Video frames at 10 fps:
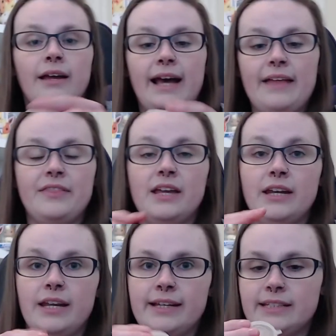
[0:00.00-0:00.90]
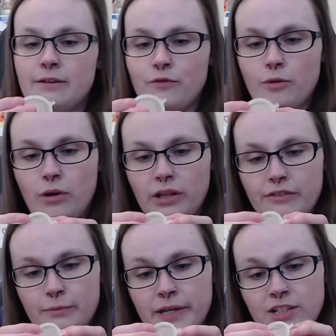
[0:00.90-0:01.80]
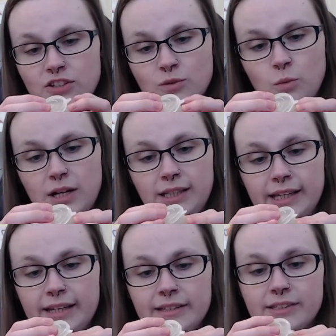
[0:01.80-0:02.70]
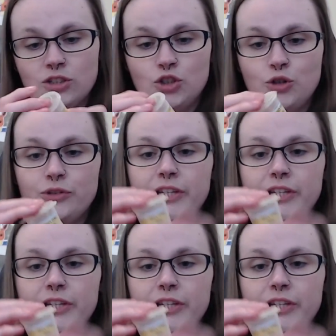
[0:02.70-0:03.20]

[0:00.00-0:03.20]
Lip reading: And then next up from Olive and Peach as well is Juicy